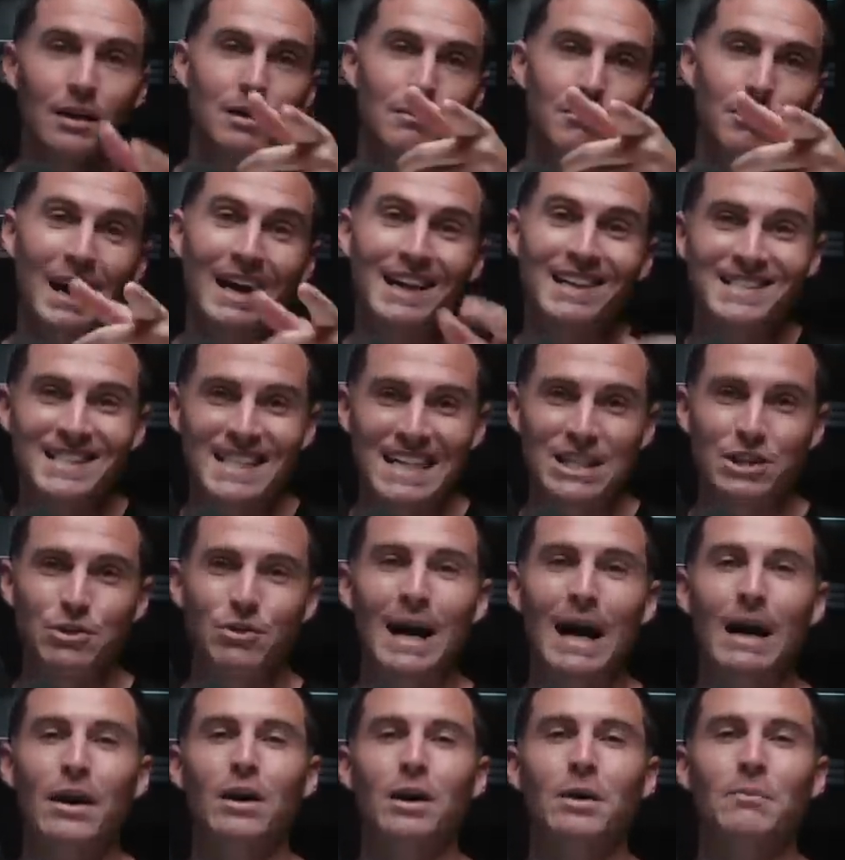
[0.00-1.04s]
But I can sit you
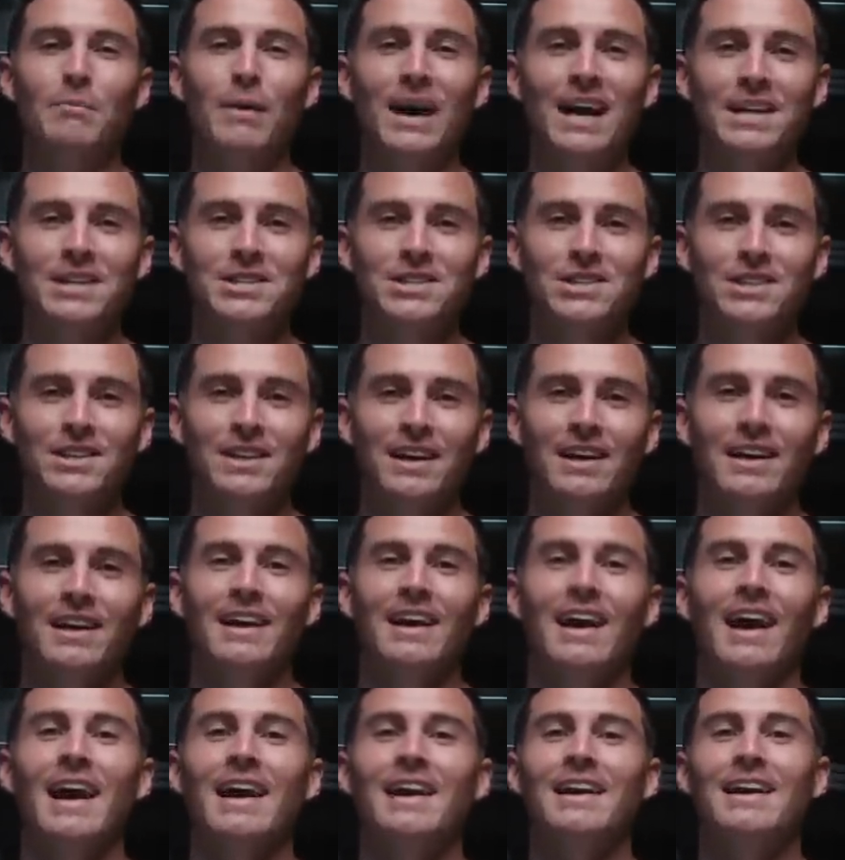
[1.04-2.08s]
down on a bench,
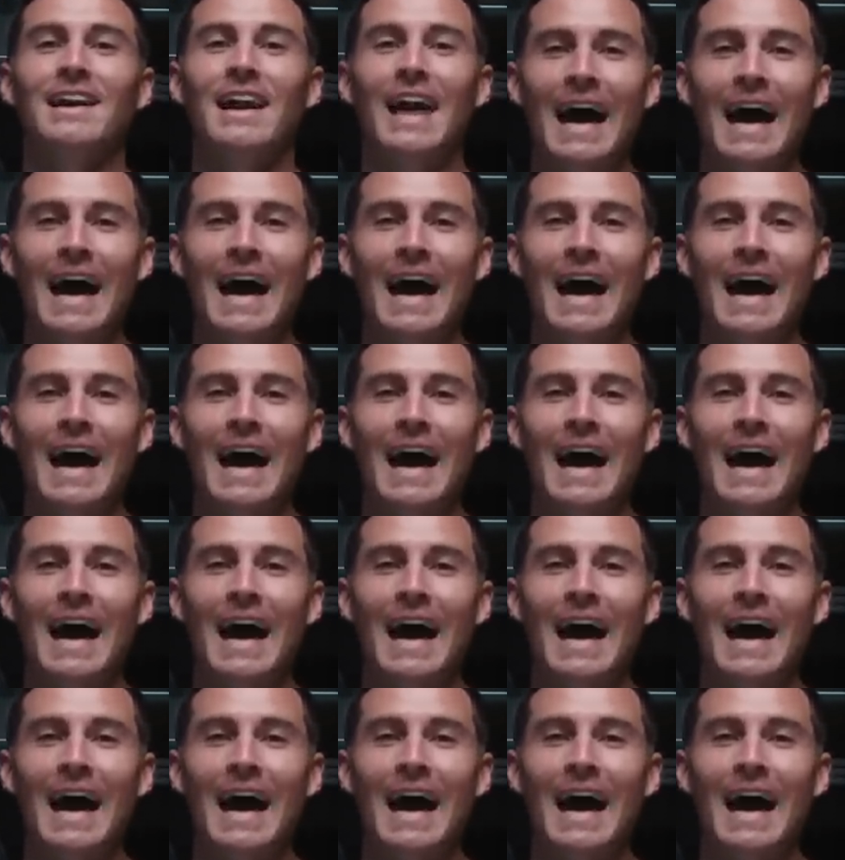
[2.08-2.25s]
and